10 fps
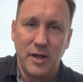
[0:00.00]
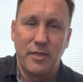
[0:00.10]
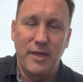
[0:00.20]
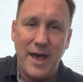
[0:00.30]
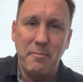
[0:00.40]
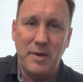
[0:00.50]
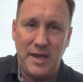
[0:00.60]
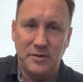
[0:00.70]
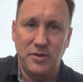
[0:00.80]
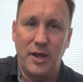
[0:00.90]
That
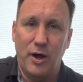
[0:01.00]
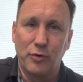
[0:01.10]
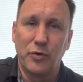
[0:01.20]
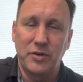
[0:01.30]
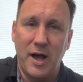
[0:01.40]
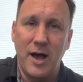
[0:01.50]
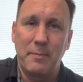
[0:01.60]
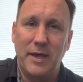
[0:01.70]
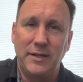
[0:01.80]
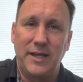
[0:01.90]
means that over
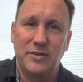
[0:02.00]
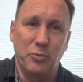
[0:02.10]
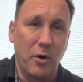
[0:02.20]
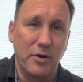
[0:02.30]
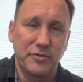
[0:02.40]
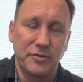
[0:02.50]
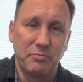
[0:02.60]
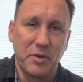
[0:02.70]
time it gets worse.